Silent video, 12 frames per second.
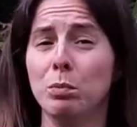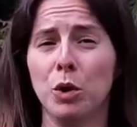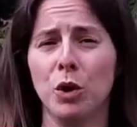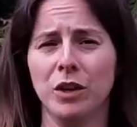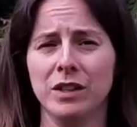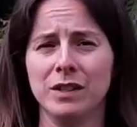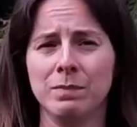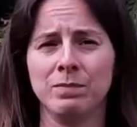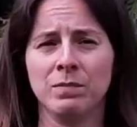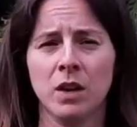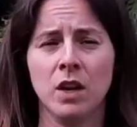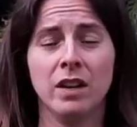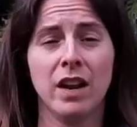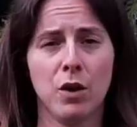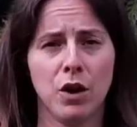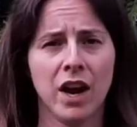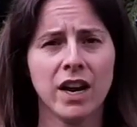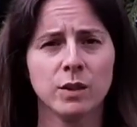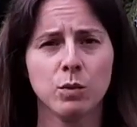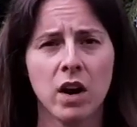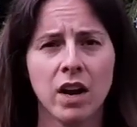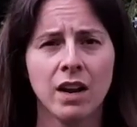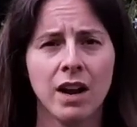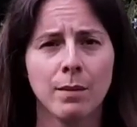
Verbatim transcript: birds guys ready?